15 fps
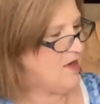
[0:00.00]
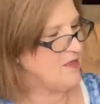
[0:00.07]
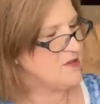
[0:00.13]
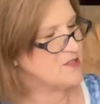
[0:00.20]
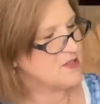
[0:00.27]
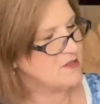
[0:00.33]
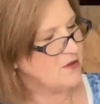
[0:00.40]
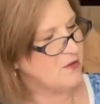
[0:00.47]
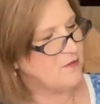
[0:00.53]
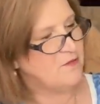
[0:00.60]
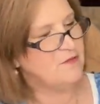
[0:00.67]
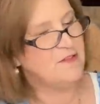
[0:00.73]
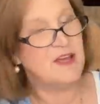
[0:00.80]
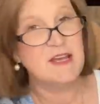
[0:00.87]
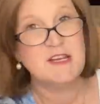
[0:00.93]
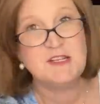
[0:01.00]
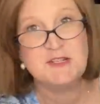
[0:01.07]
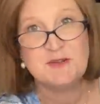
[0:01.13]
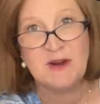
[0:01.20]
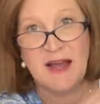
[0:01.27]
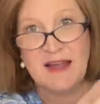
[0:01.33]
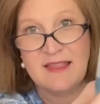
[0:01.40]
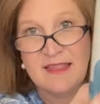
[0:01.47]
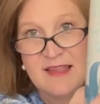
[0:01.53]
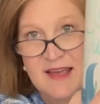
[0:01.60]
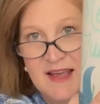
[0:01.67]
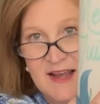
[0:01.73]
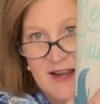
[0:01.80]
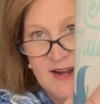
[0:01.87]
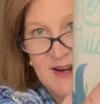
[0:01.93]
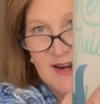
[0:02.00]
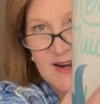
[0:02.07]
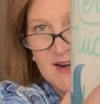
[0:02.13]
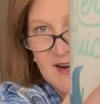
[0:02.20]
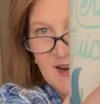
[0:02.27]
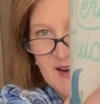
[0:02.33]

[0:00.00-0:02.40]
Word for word: There's a little fish right there.